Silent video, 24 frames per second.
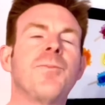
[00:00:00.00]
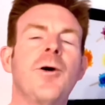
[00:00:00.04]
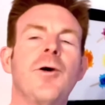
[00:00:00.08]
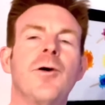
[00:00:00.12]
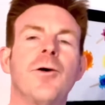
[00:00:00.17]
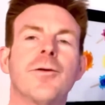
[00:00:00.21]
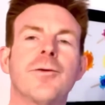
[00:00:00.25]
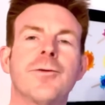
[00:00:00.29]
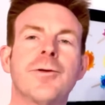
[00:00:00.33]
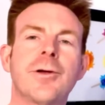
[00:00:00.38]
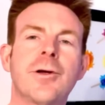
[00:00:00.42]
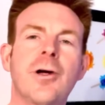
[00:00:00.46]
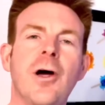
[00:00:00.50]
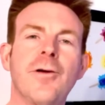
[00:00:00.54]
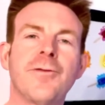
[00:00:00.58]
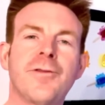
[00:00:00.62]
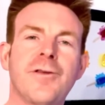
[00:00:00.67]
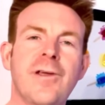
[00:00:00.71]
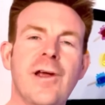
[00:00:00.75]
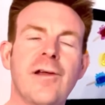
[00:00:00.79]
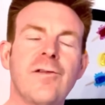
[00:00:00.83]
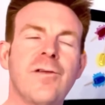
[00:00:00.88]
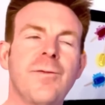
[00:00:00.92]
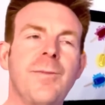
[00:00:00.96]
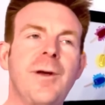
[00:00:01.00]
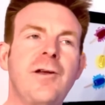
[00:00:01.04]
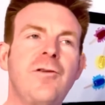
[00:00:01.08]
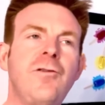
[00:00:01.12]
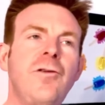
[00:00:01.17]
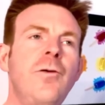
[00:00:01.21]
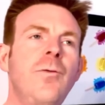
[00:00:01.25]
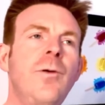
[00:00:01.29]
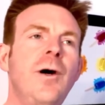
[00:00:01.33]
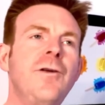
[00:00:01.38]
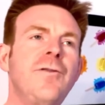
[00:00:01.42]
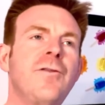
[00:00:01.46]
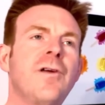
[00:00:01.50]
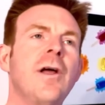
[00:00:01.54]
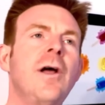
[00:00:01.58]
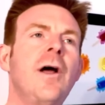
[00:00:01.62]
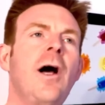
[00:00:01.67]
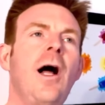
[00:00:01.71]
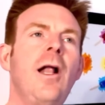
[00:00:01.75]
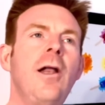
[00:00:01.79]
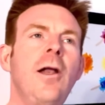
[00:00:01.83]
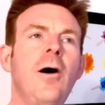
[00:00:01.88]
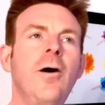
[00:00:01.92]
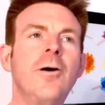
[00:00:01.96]
The extent of his abusive behavior
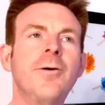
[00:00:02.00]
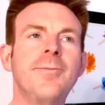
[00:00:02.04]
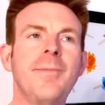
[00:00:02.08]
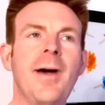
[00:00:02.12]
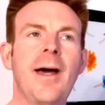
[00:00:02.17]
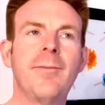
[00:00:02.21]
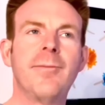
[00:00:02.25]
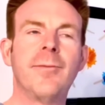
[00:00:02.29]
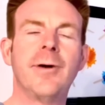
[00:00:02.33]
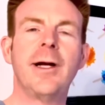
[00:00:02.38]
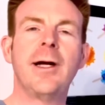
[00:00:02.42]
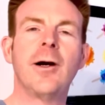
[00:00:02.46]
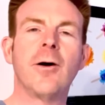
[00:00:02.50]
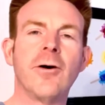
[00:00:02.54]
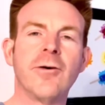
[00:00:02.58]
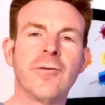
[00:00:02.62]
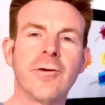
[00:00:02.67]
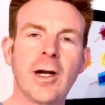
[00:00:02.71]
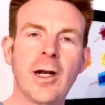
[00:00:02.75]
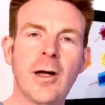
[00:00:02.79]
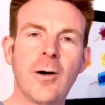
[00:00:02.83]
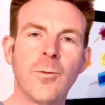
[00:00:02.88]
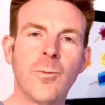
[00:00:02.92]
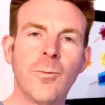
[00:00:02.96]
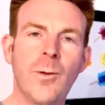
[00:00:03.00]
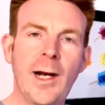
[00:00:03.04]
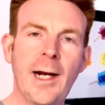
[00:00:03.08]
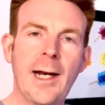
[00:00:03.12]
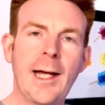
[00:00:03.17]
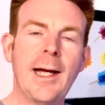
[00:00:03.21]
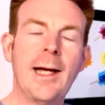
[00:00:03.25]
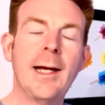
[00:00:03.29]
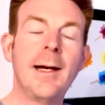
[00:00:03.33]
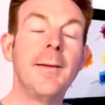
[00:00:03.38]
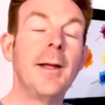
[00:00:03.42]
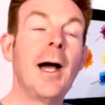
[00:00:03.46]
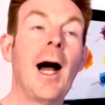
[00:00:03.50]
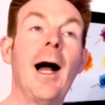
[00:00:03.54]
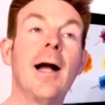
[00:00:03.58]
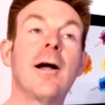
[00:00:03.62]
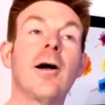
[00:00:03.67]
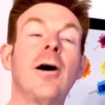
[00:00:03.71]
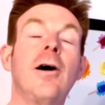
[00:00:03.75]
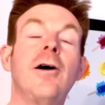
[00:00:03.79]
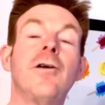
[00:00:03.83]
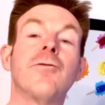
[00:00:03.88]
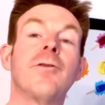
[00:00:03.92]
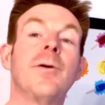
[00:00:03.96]
provided clear evidence that this conduct was
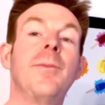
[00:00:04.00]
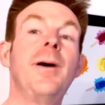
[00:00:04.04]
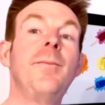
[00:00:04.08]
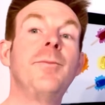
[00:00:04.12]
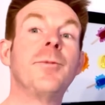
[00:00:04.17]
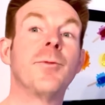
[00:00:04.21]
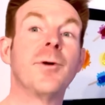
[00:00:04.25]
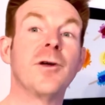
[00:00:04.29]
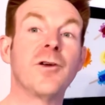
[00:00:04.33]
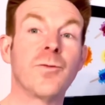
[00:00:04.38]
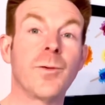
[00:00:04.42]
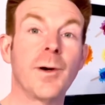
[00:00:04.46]
stalking.